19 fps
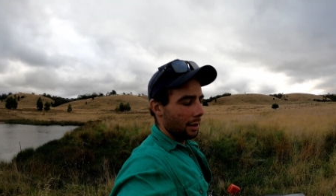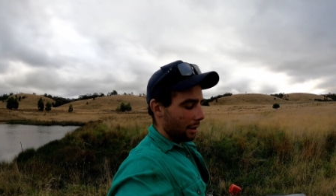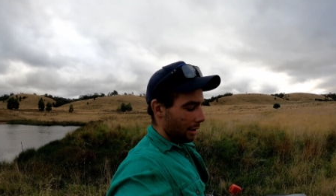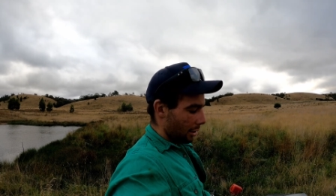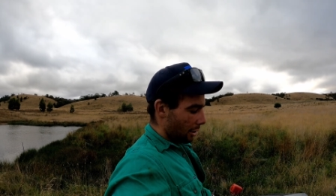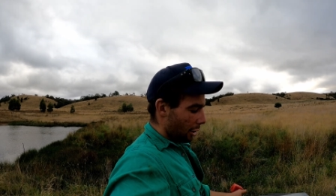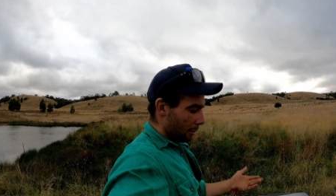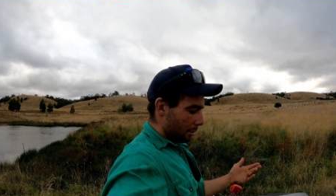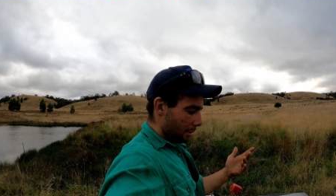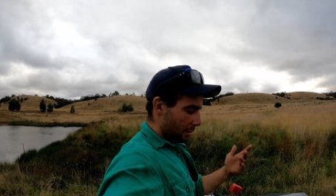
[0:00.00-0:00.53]

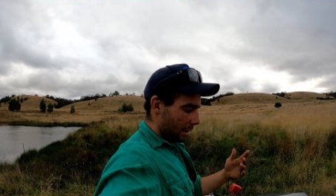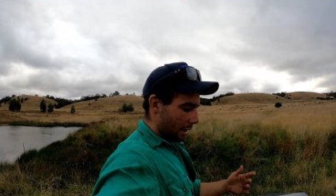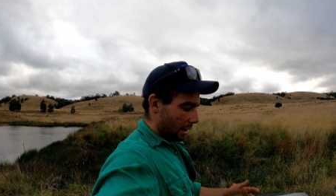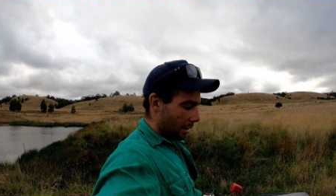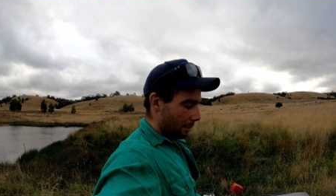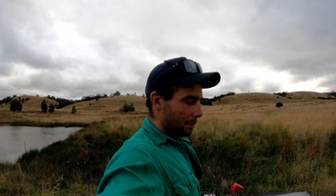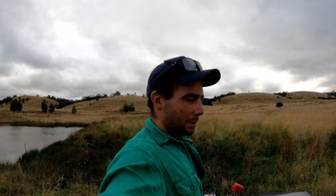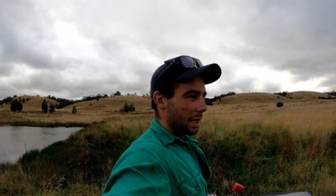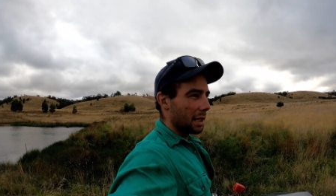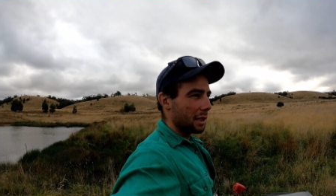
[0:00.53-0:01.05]
open
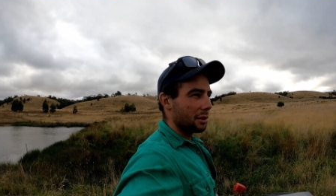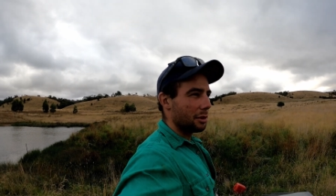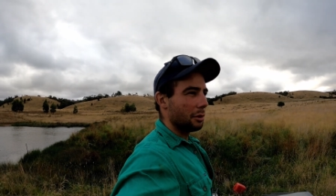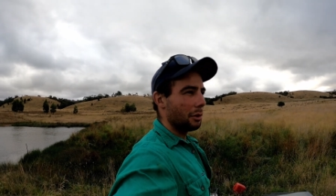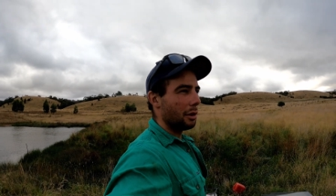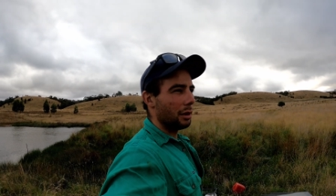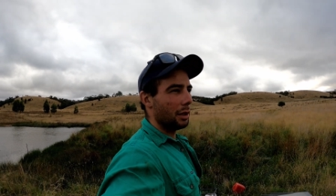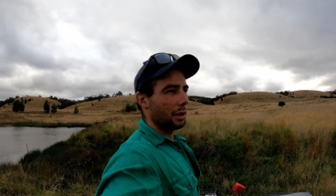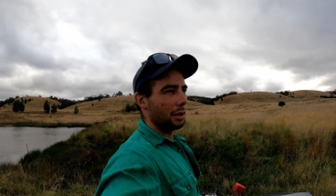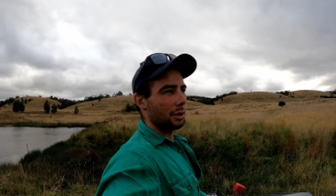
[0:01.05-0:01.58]
that
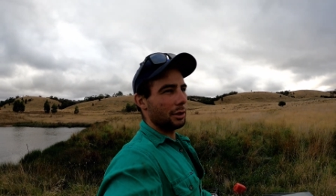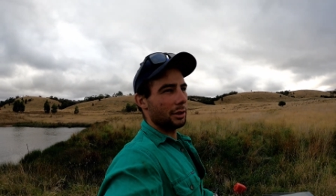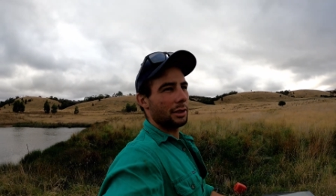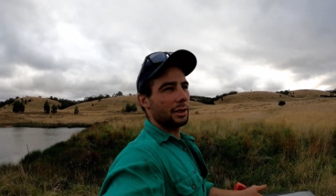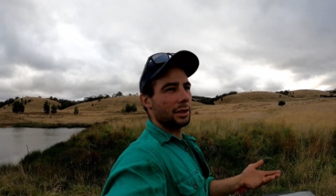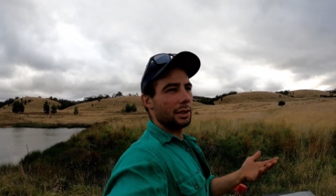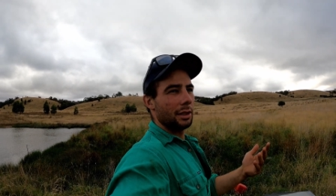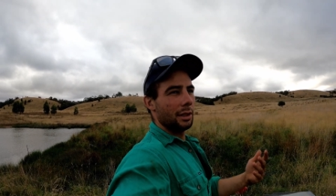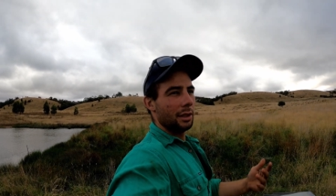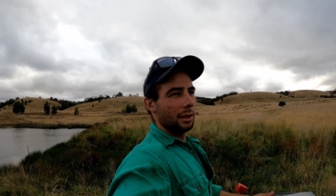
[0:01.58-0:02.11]
soil, and
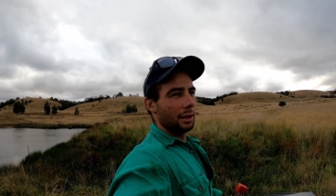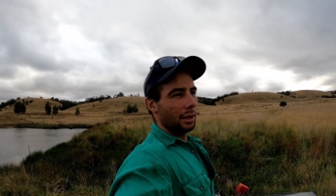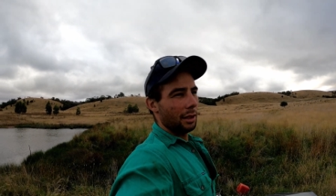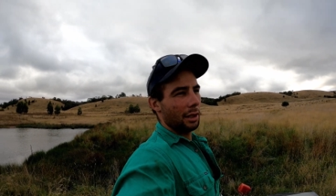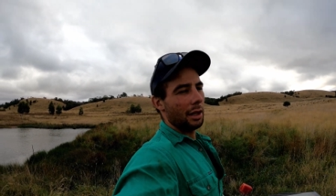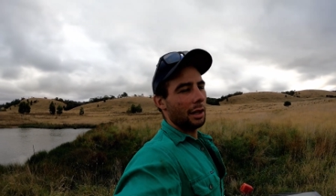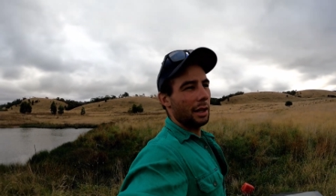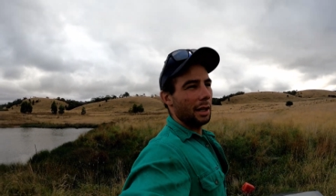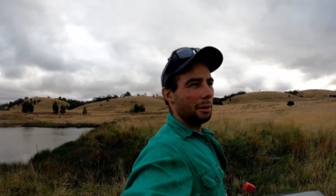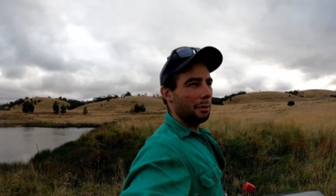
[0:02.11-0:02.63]
just, you
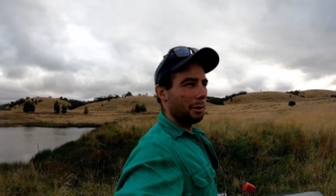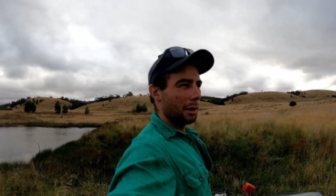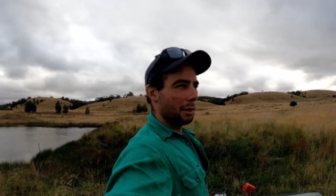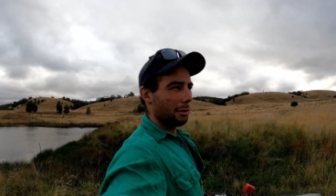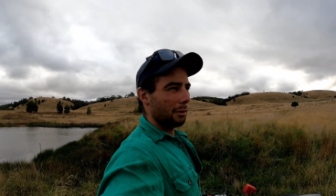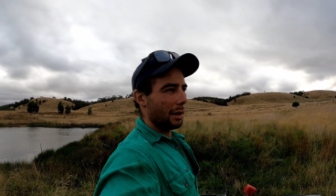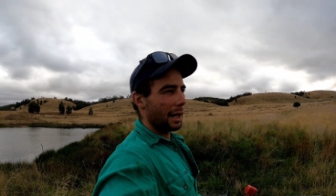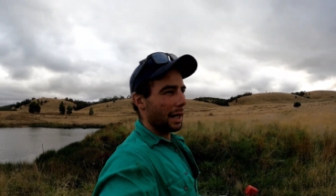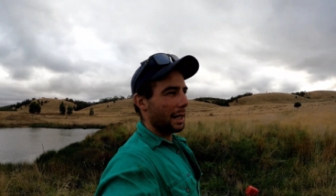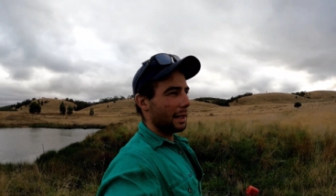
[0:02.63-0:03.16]
know, then when
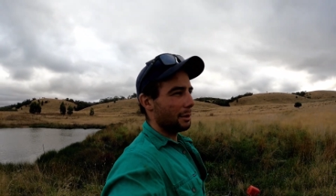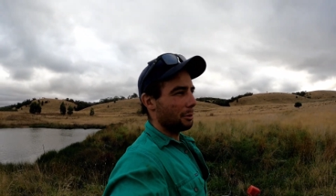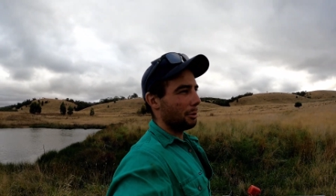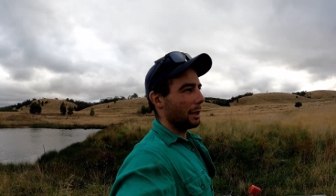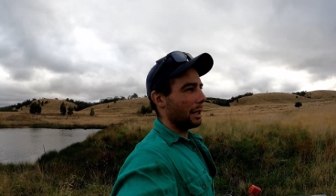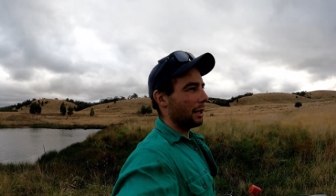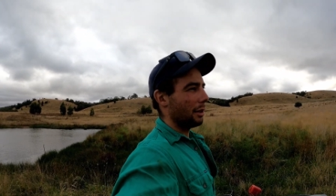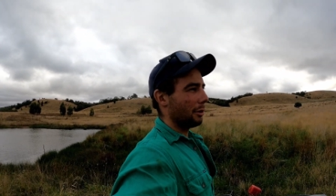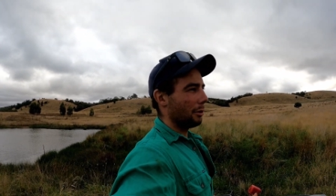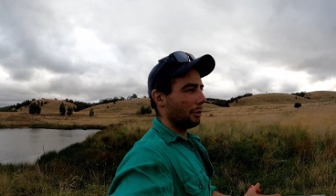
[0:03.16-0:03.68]
it rains we'll
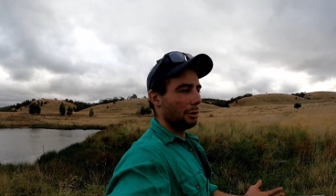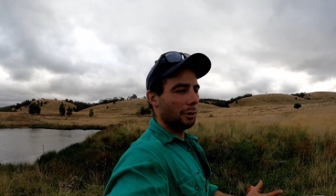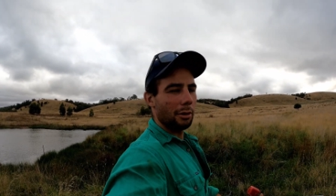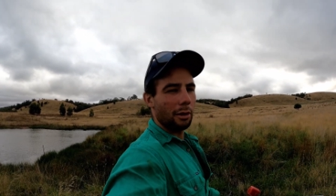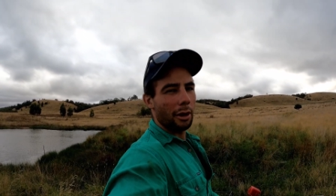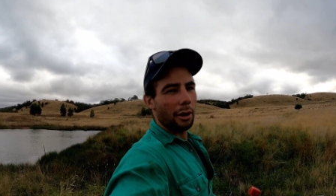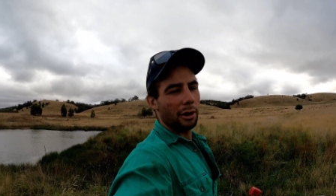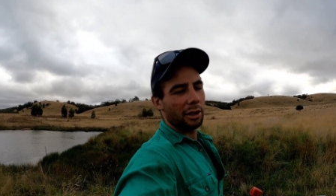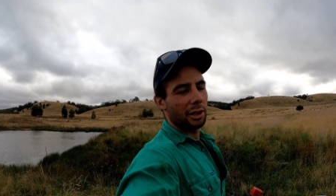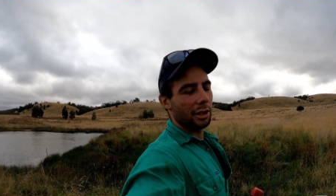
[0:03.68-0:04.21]
get a good
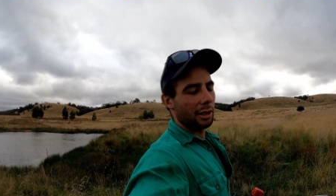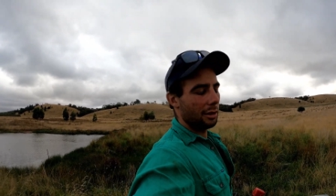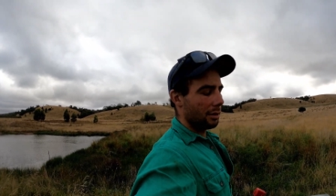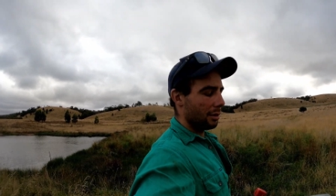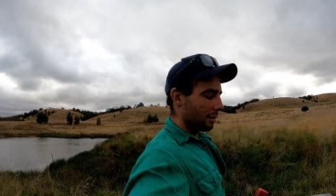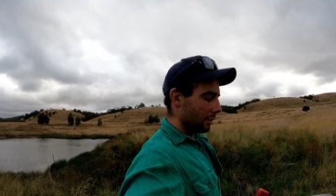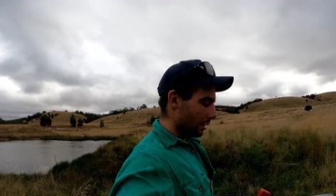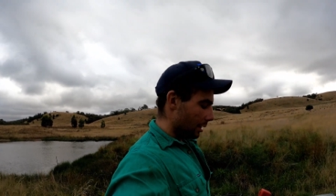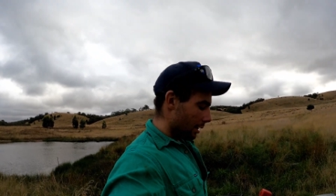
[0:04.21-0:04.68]
growth. And